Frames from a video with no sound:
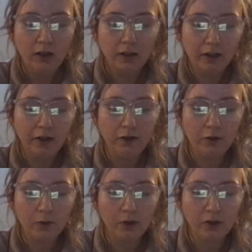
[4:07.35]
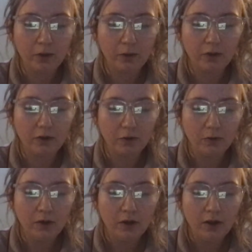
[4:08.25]
Lena knew what she would do.
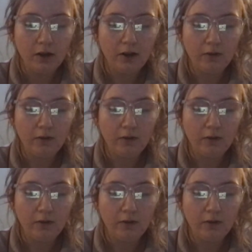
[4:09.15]
If